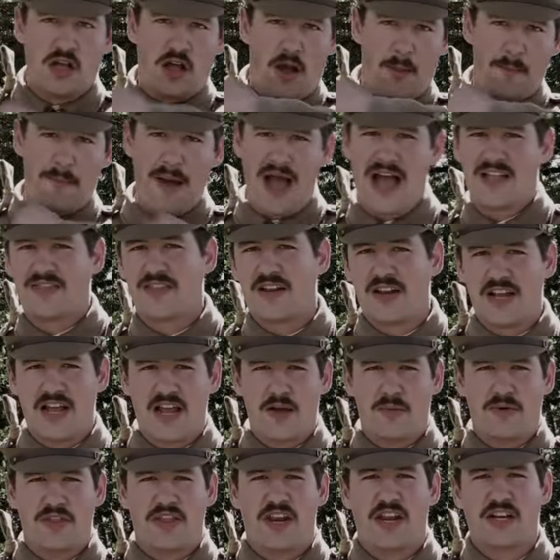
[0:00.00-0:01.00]
a
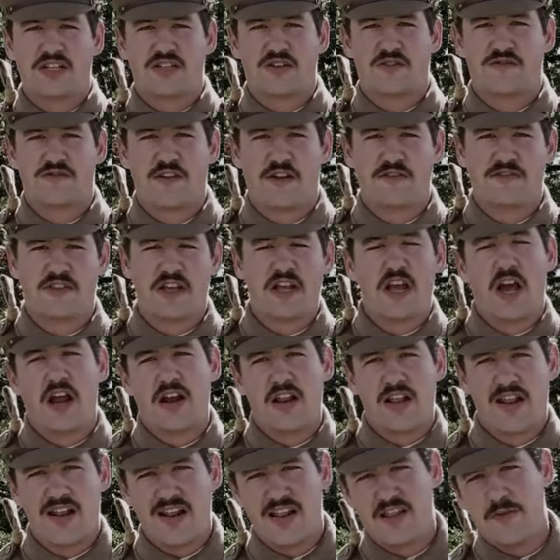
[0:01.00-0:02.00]
bandolier with an extra 50
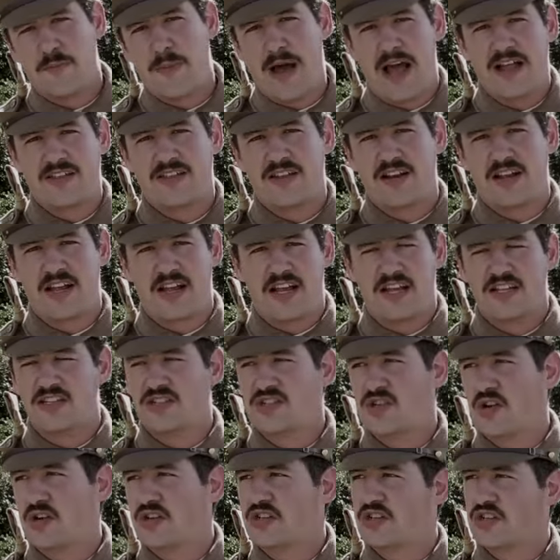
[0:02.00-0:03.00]
and another bandolier
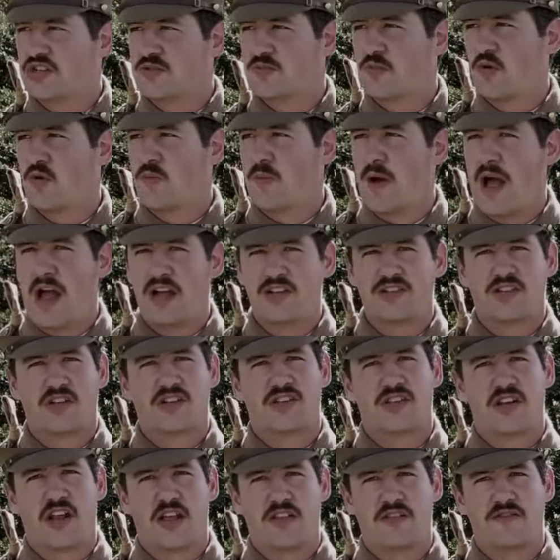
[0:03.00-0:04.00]
inside your small pack, so
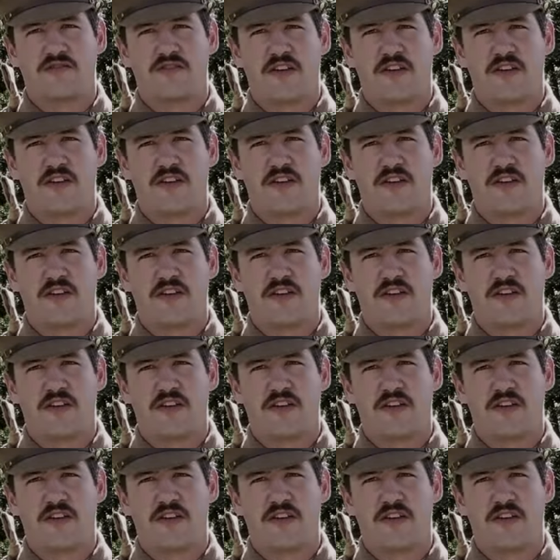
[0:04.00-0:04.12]
that's another